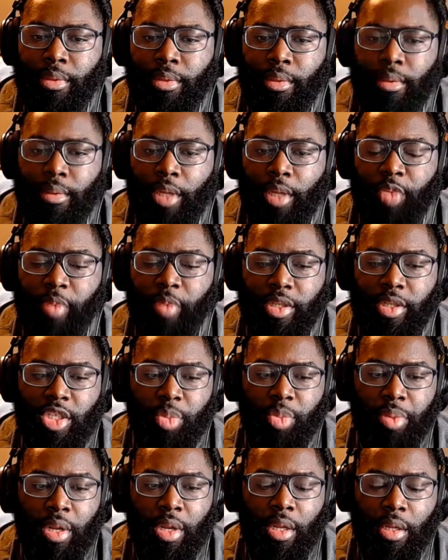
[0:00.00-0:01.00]
especially
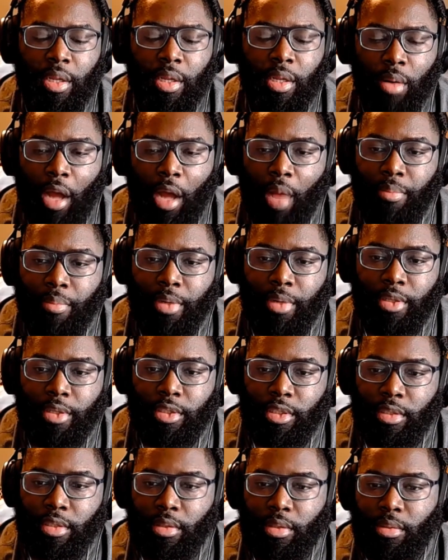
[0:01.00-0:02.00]
depending, how
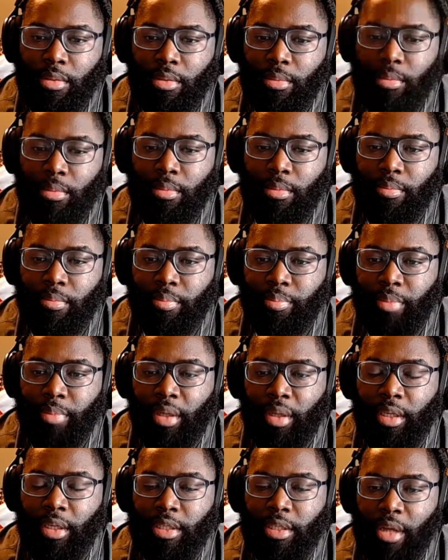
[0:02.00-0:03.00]
much,
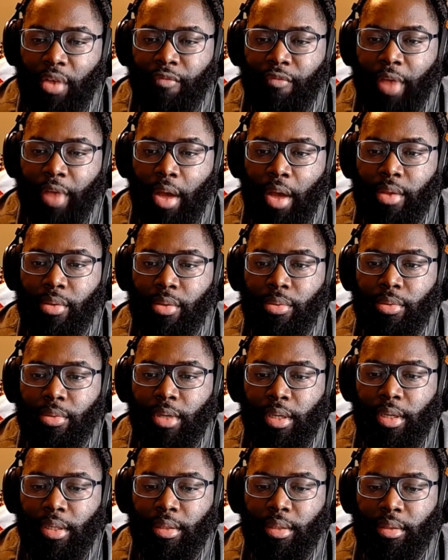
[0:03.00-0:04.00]
monetary value
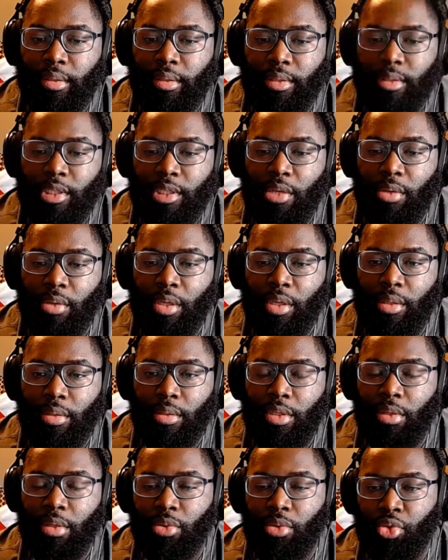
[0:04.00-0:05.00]
Sony,
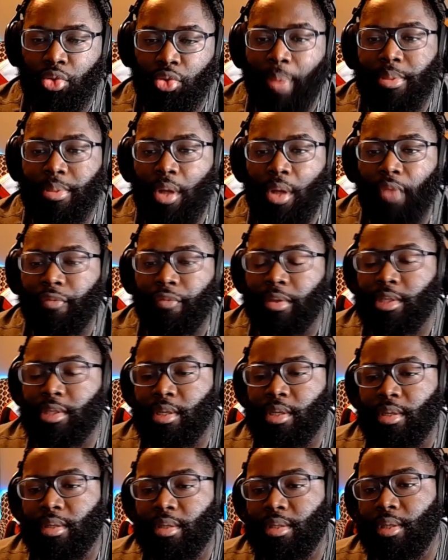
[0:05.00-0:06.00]
drops off into
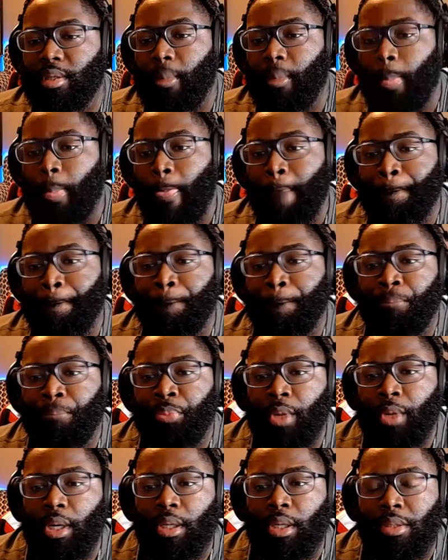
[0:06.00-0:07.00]
this.
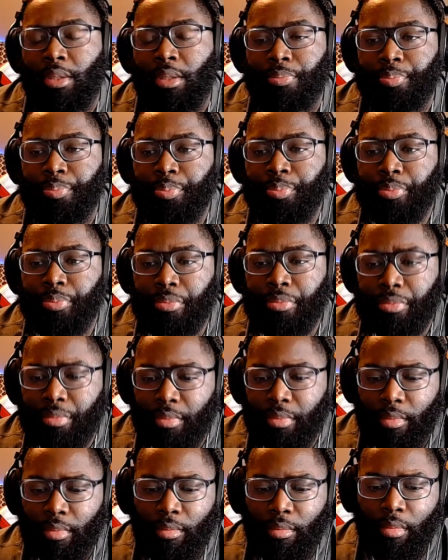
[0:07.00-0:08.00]

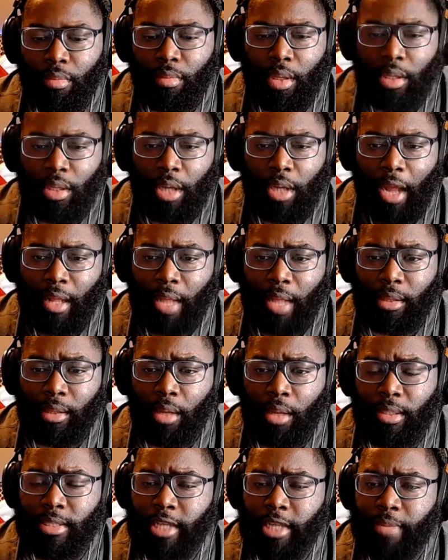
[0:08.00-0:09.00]
I
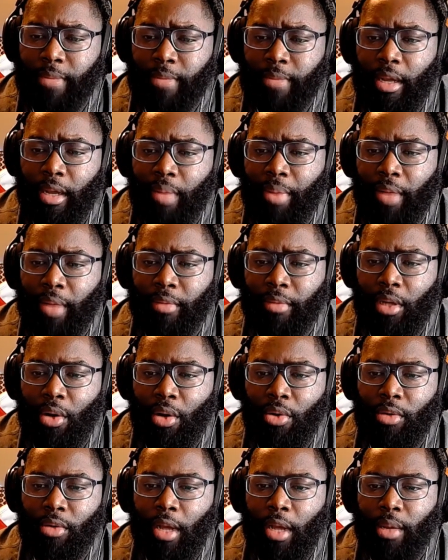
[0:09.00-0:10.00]
thought the same thing about the
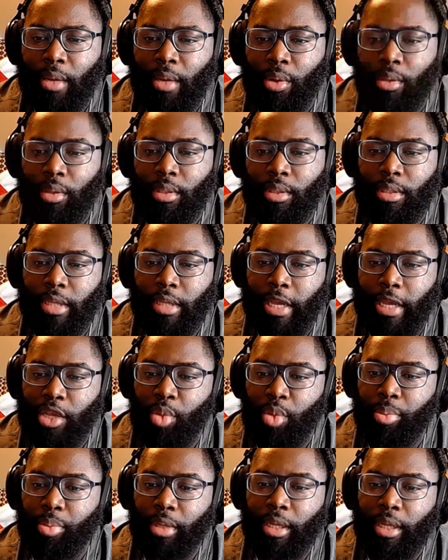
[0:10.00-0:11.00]
whole like, well, can
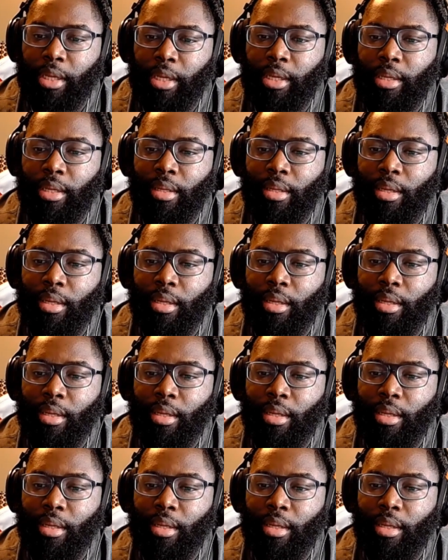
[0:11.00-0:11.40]
you play